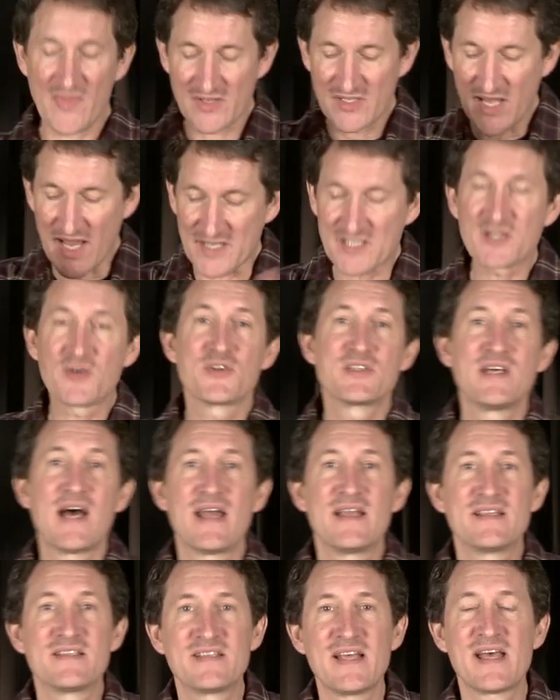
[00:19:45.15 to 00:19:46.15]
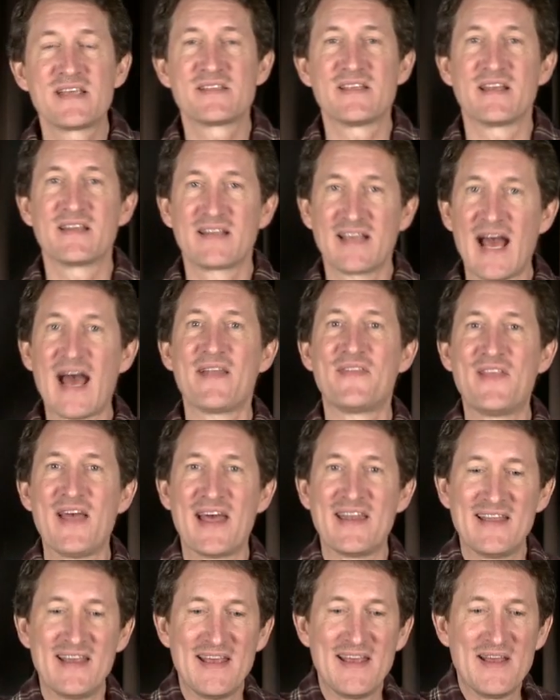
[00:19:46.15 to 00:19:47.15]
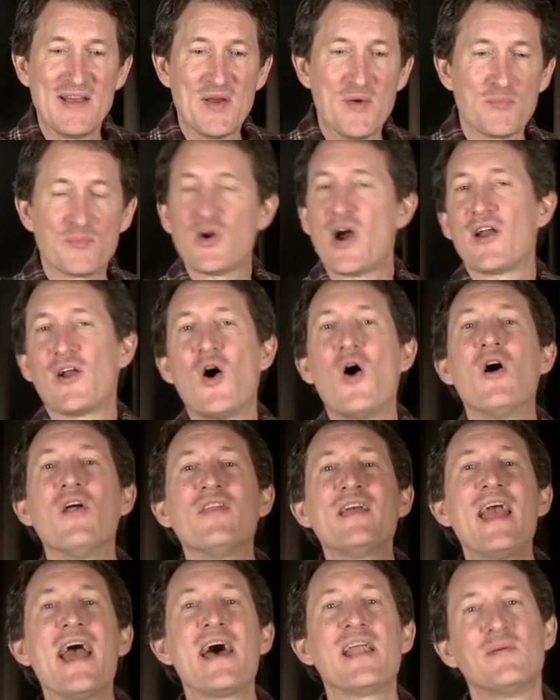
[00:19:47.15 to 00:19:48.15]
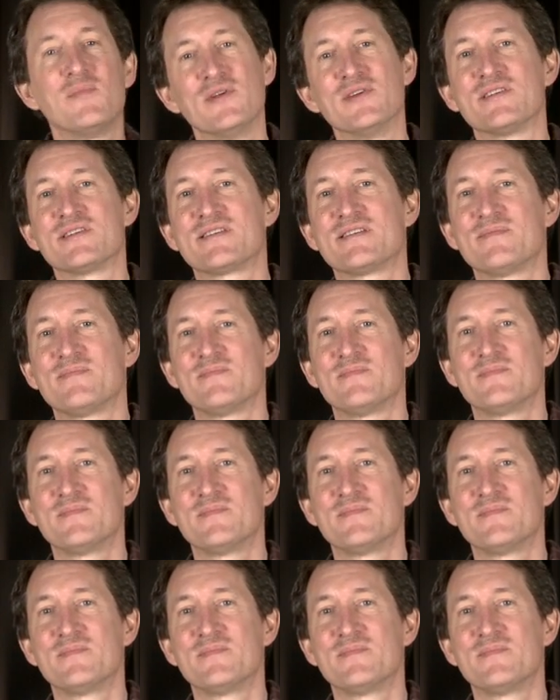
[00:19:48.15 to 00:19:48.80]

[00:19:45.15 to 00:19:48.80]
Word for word: the text goes on and says that God then brought all the animals